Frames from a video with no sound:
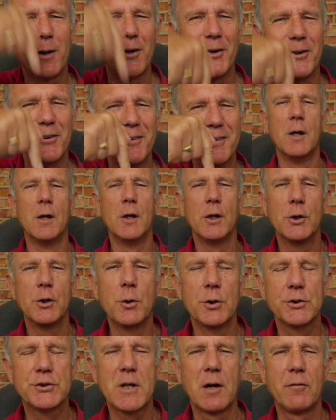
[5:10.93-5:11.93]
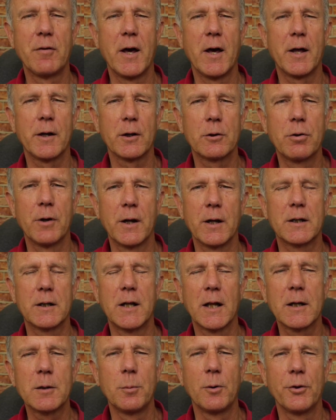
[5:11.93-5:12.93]
below. You'll discover how to create a
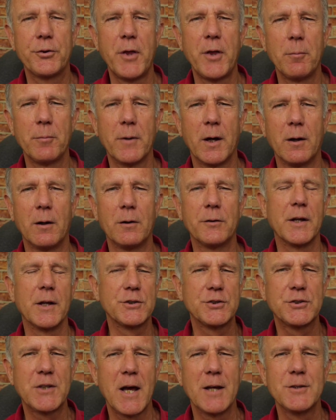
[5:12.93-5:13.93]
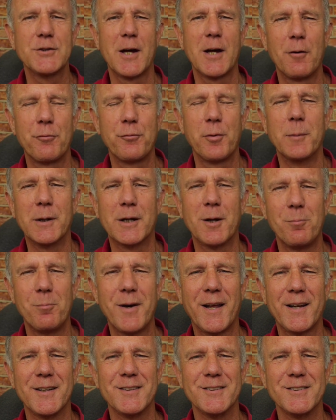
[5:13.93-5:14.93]
clickable thumbnail that stands out from your
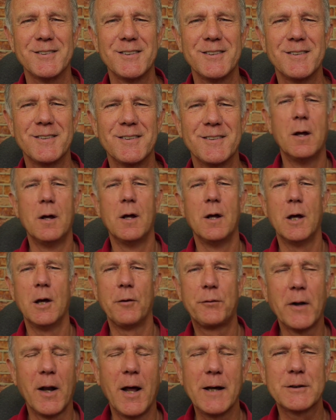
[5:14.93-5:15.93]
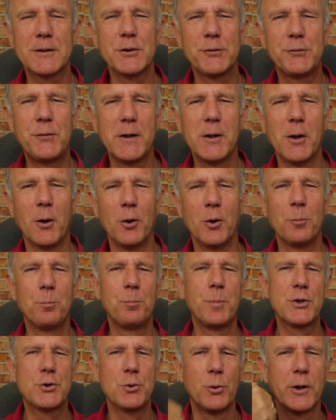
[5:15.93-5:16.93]
competitors. If you like this video,
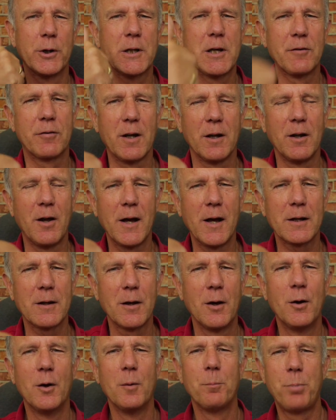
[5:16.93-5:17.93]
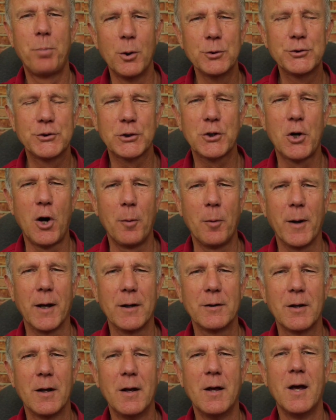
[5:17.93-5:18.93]
be sure to give it a like, post a
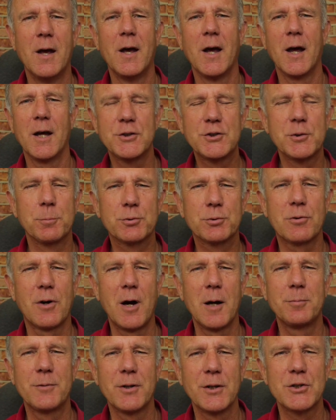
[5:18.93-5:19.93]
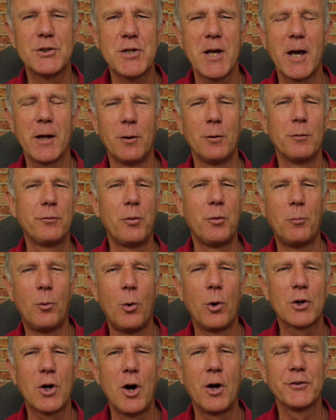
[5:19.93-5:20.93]
comment, and subscribe to the channel for
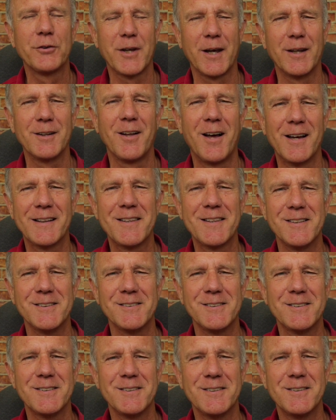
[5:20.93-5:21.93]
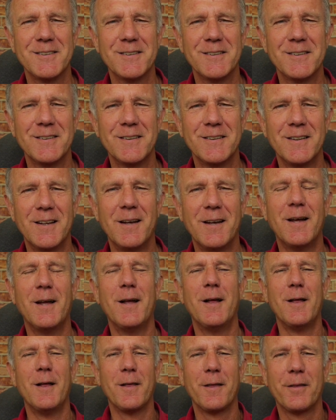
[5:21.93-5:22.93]
more content like this.
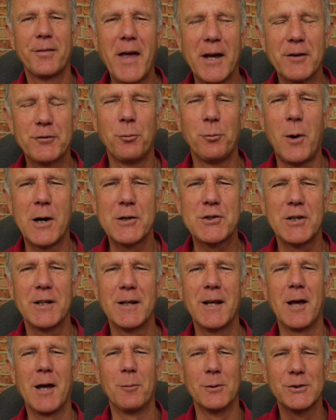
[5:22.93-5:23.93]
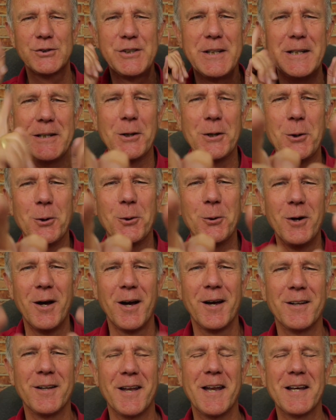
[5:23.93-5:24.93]
Thanks for watching and we'll see
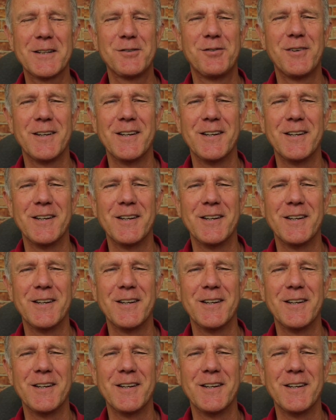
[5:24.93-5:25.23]
you in the next